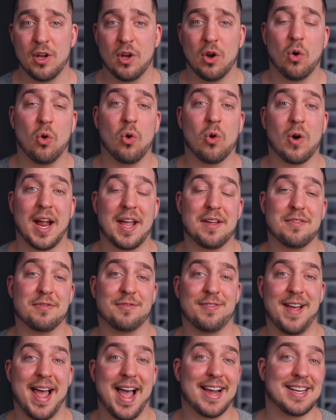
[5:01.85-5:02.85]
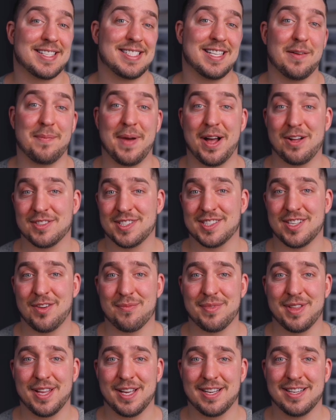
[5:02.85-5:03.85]
or a fact about
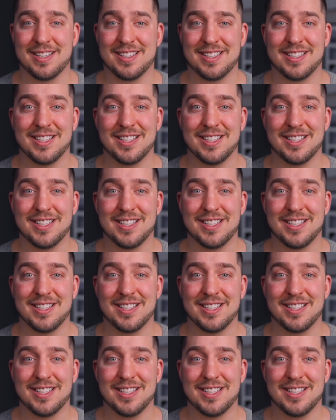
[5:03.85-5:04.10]
something.